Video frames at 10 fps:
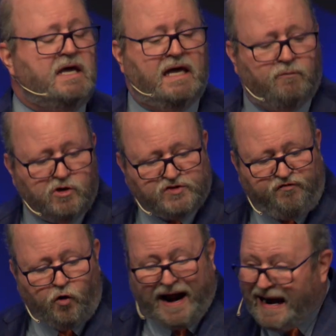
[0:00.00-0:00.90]
It was
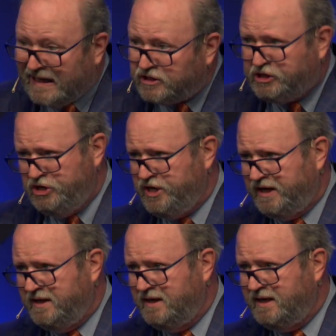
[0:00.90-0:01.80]
for our
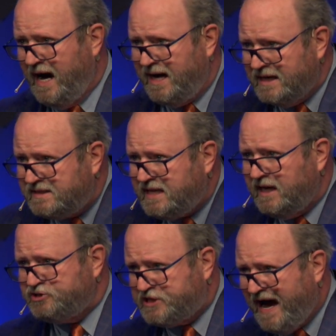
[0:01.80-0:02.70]
good. God
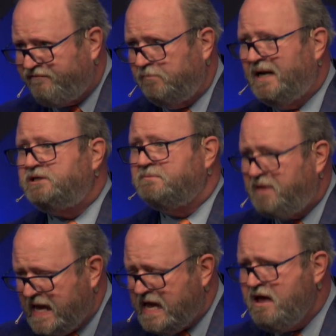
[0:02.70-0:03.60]
intends government to
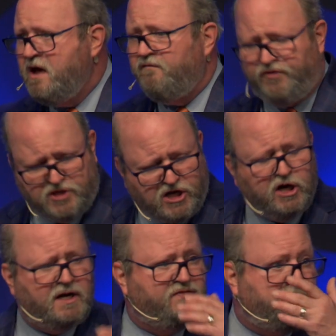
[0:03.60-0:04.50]
be for the
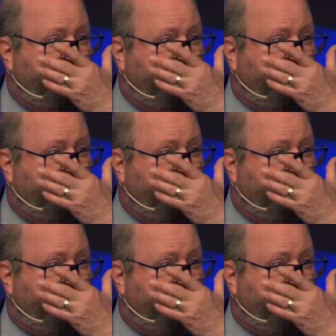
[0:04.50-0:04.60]
good of the